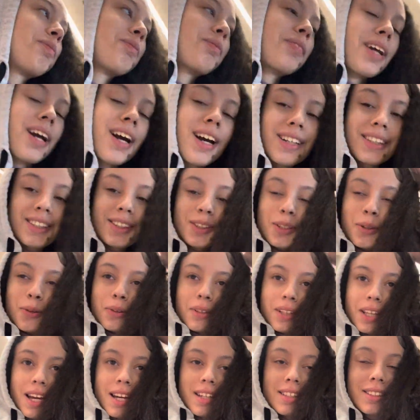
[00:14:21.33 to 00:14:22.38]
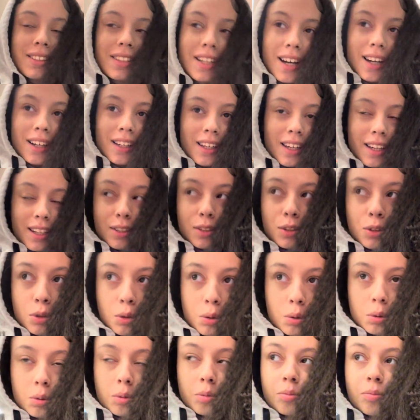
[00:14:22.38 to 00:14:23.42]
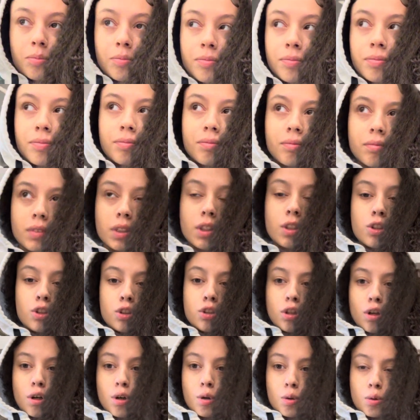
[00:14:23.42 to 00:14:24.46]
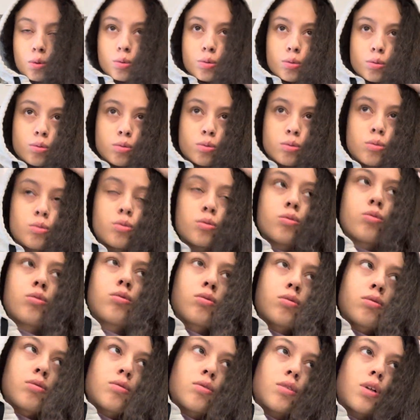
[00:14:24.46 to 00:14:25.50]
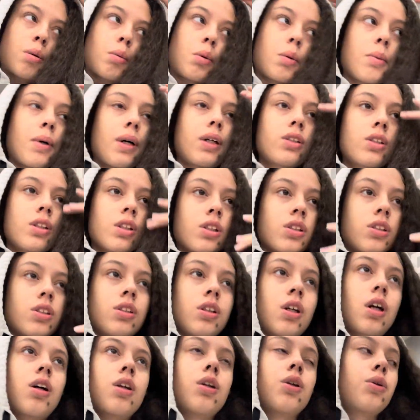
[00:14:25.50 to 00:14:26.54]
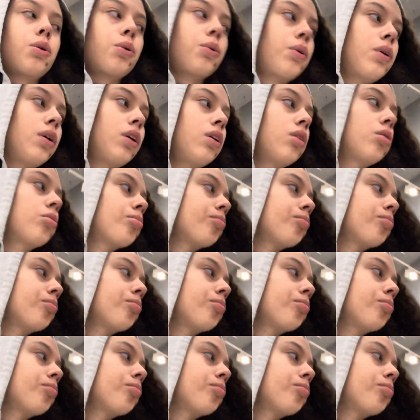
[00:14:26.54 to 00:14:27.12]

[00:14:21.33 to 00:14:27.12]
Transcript: Alright, so class got canceled. So I'm about to start doing